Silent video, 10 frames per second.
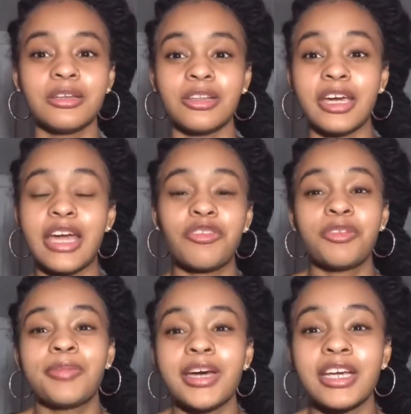Like,
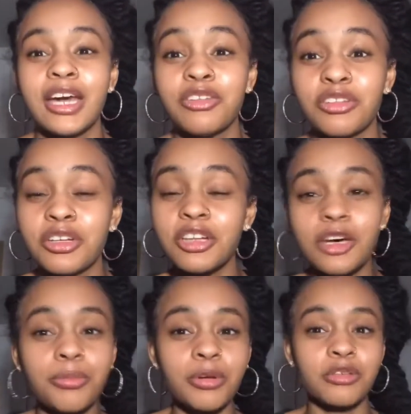everybody has a
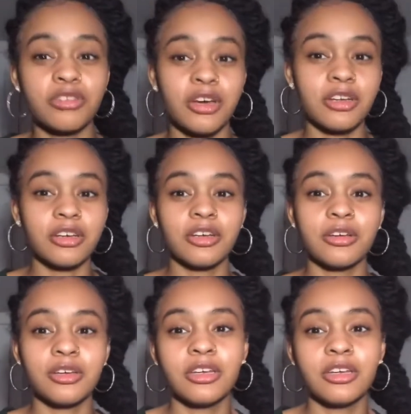club persona